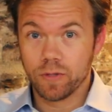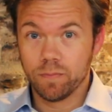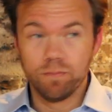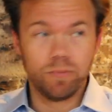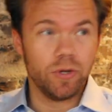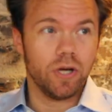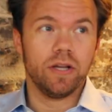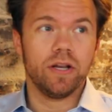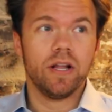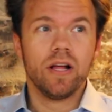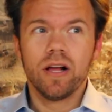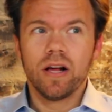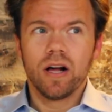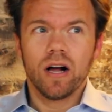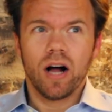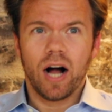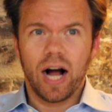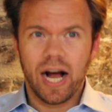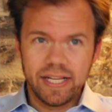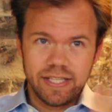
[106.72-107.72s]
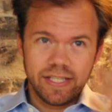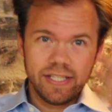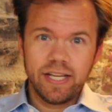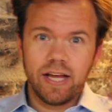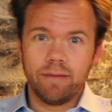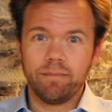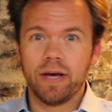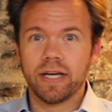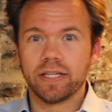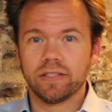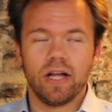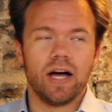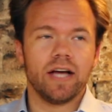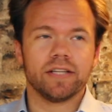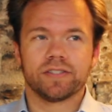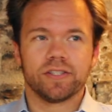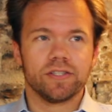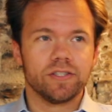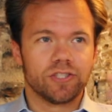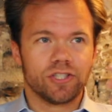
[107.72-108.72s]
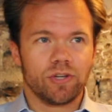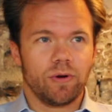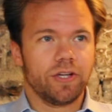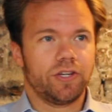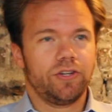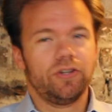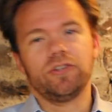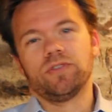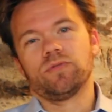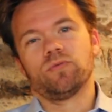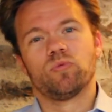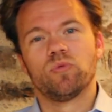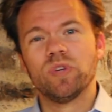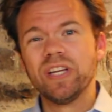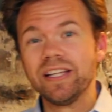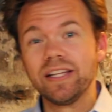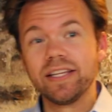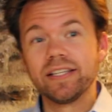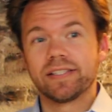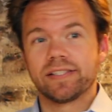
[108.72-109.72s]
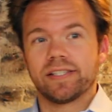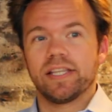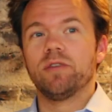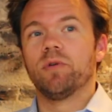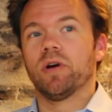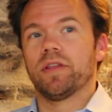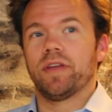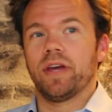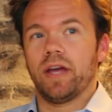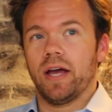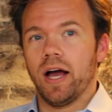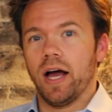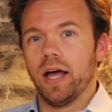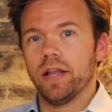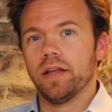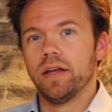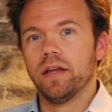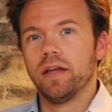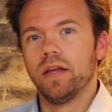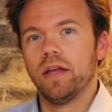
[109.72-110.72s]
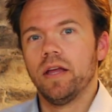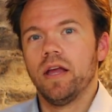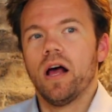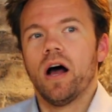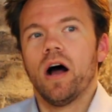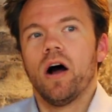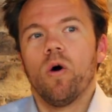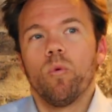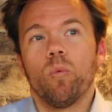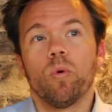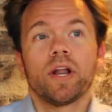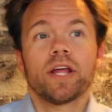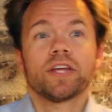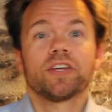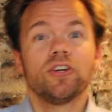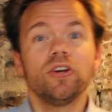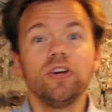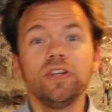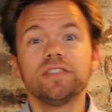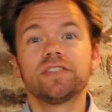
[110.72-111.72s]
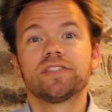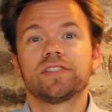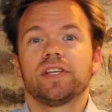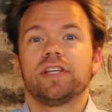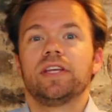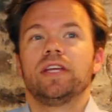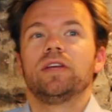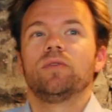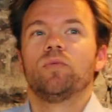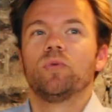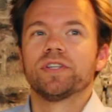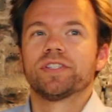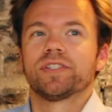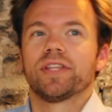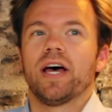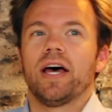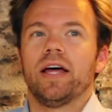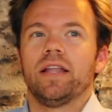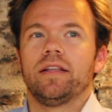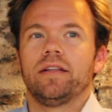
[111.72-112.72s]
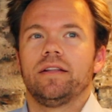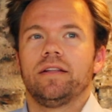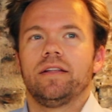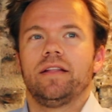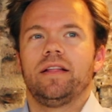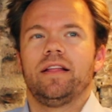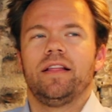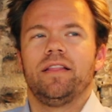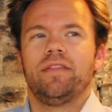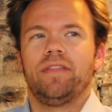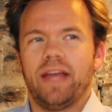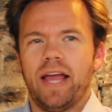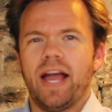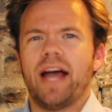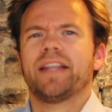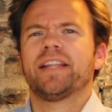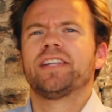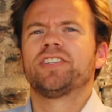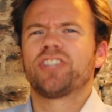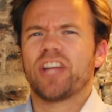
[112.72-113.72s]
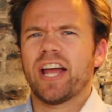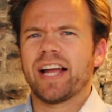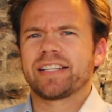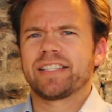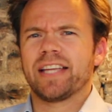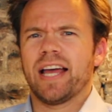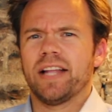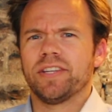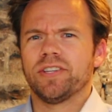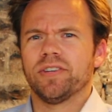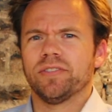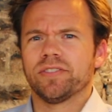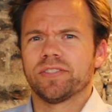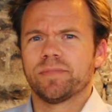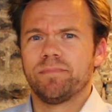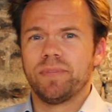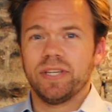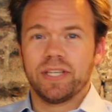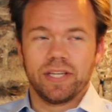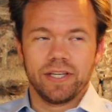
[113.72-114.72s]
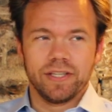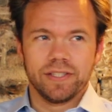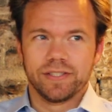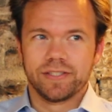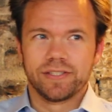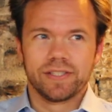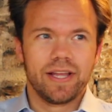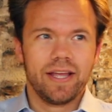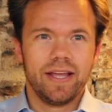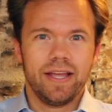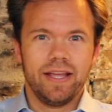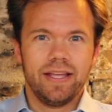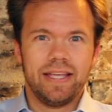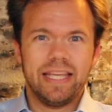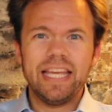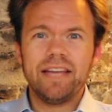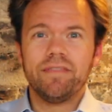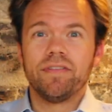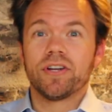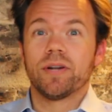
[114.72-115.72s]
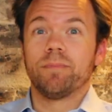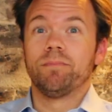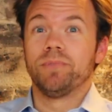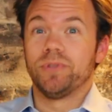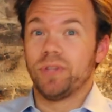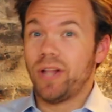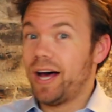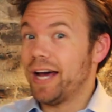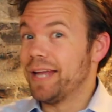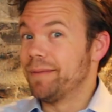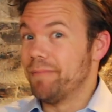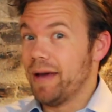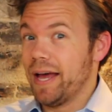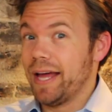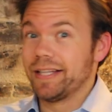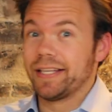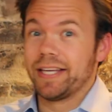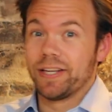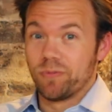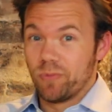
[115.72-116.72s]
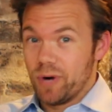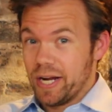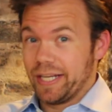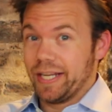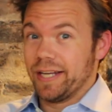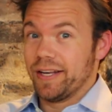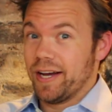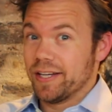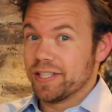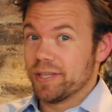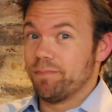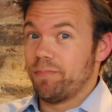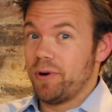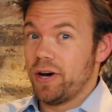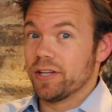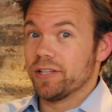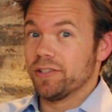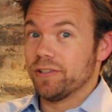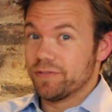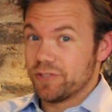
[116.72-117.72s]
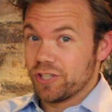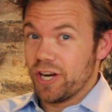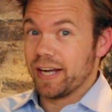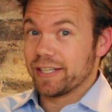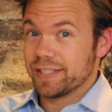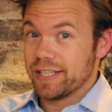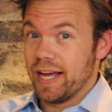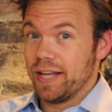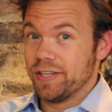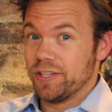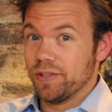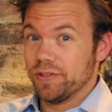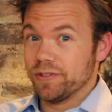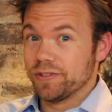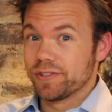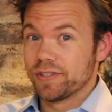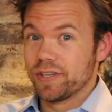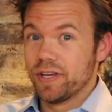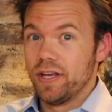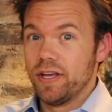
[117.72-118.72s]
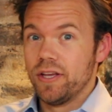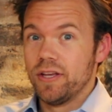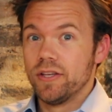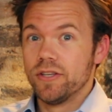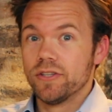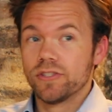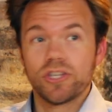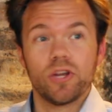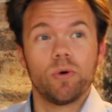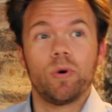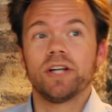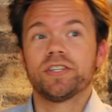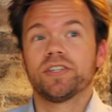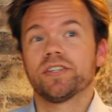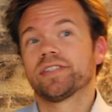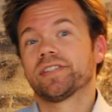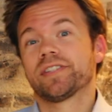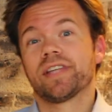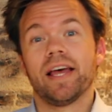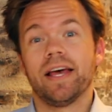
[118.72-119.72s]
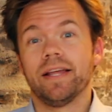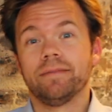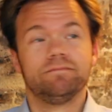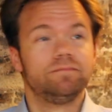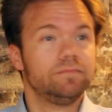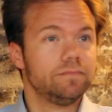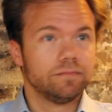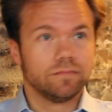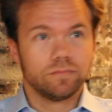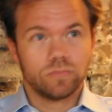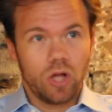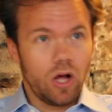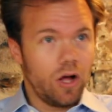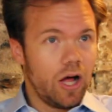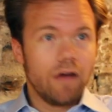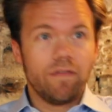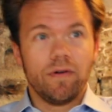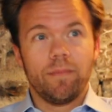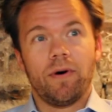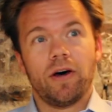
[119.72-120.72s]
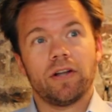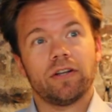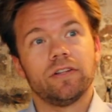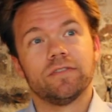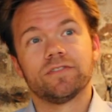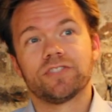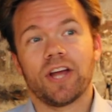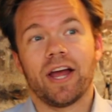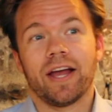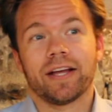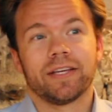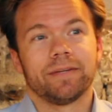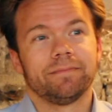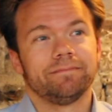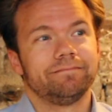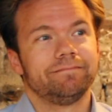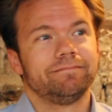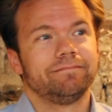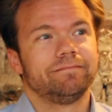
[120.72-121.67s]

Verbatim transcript: But I didn't have my glasses, so I couldn't really see what they had. What I could see was that they had a Jack Daniels because even a blind man can recognize a bottle of Jack Daniels. So I just said, I'll have a bottle of Jack.